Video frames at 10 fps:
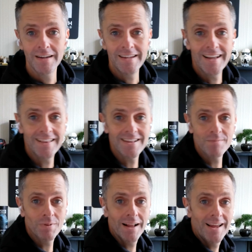He ended up
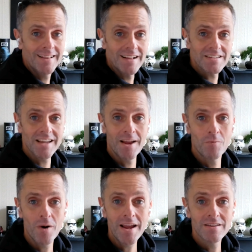playing that same way.